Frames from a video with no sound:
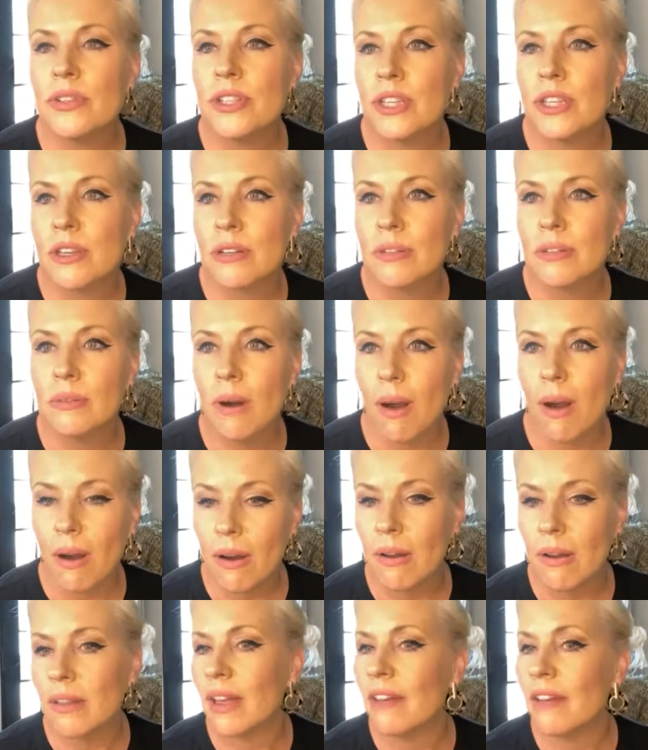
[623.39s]
do
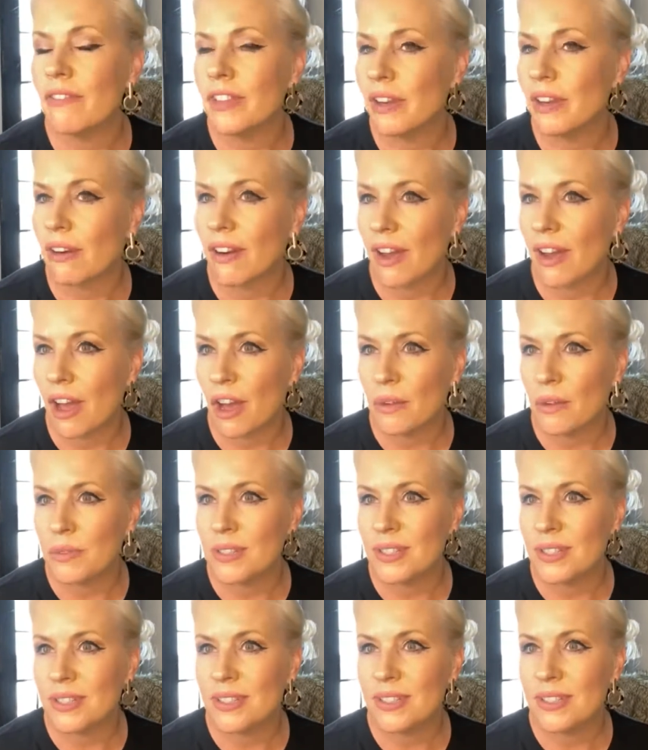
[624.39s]
all of your own
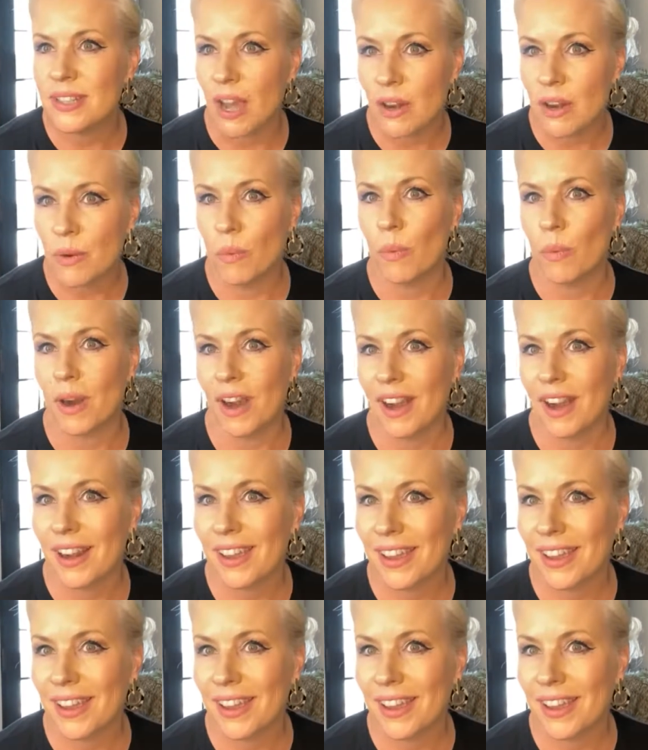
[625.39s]
stunt work.